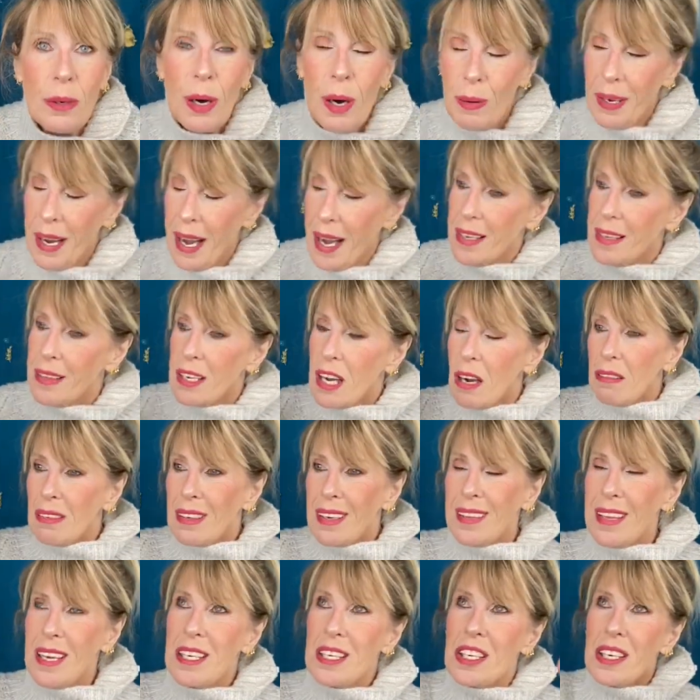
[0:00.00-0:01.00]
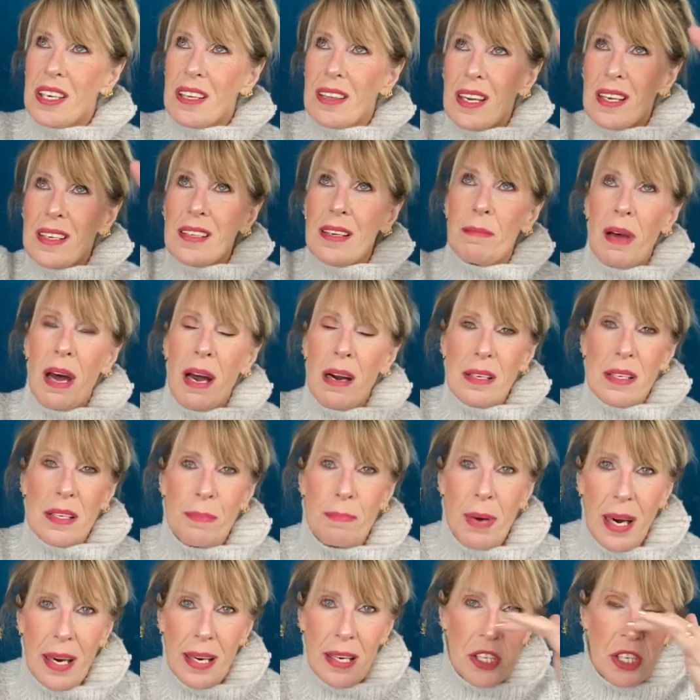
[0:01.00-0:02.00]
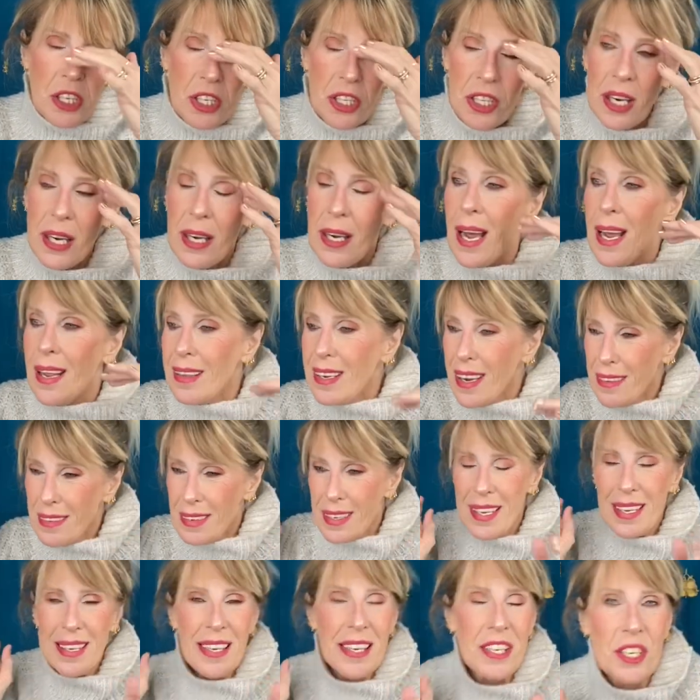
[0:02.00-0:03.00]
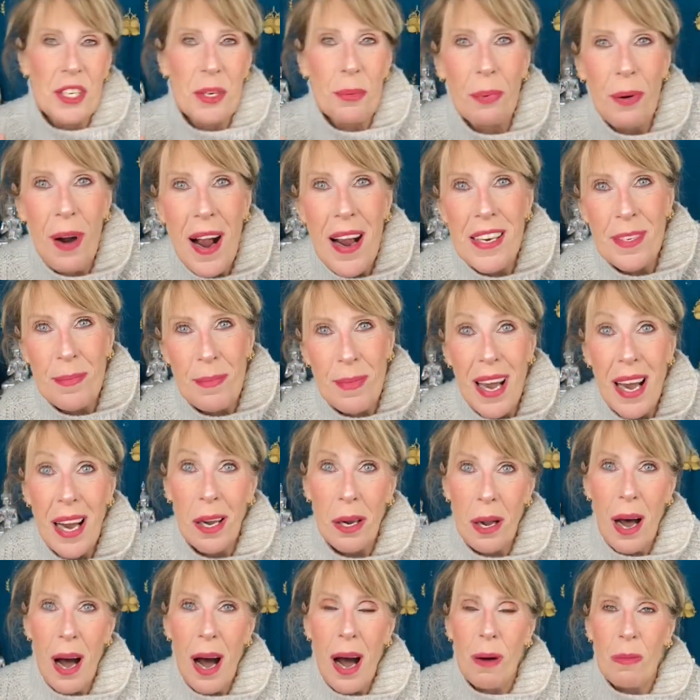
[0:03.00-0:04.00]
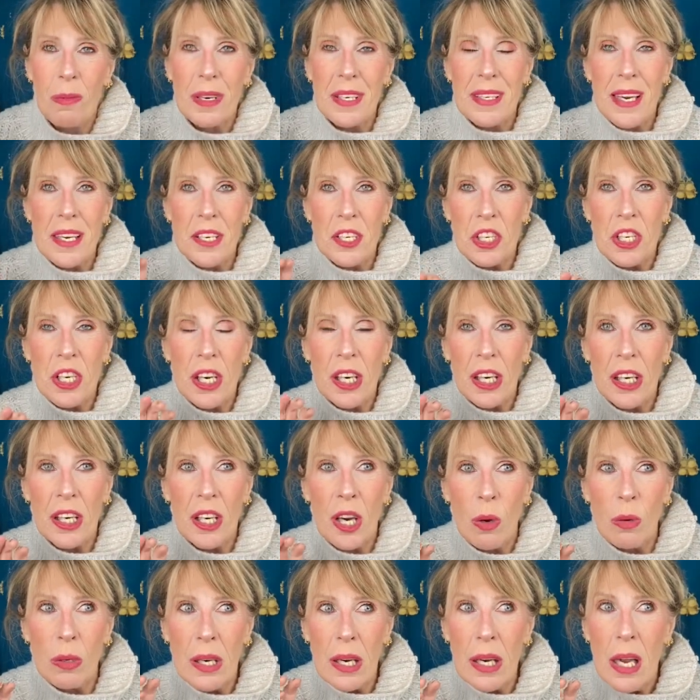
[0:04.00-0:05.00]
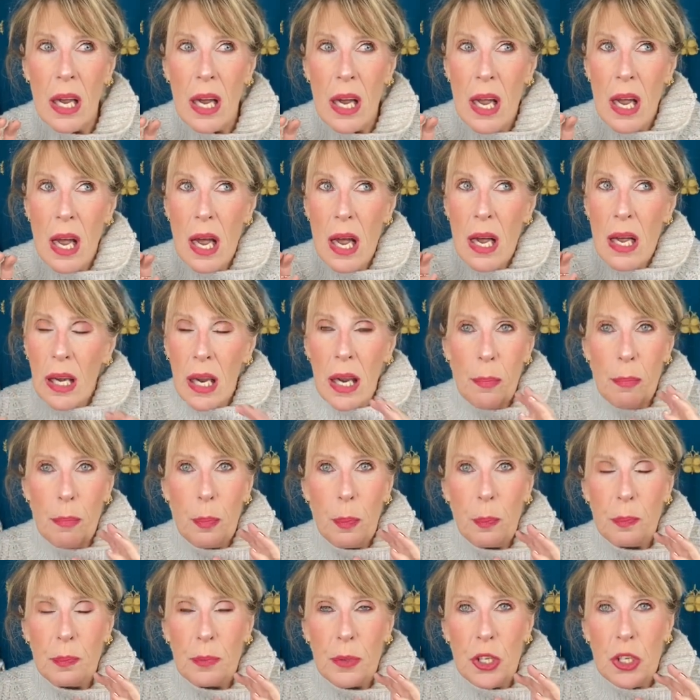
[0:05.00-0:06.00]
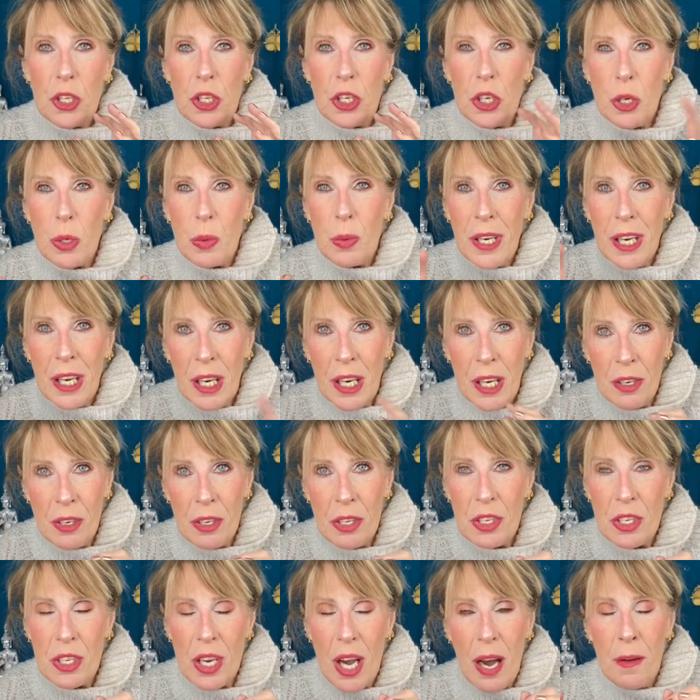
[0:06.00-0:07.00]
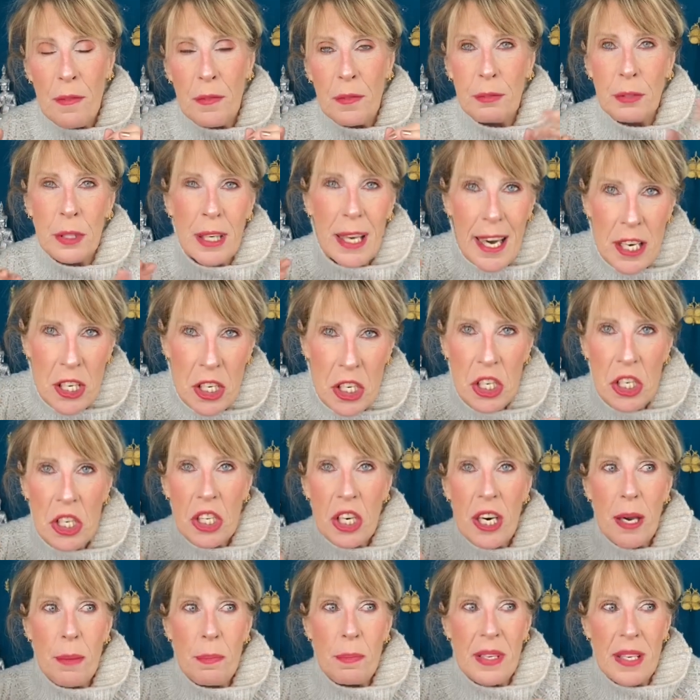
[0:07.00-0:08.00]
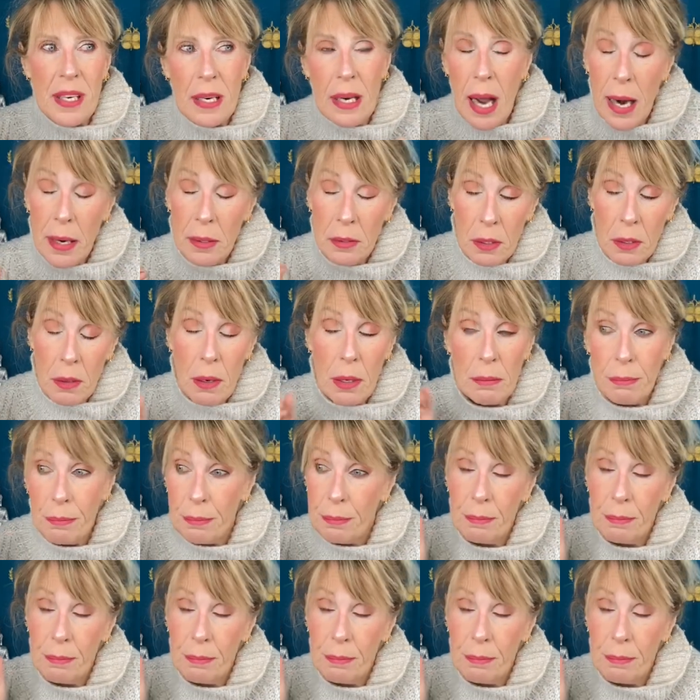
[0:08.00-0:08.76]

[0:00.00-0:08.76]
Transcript: Okay, the only thing she thinks about is money, cha-ching. And the other thing that surprised me a lot was that she can only keep two years of relationships, and I don't know.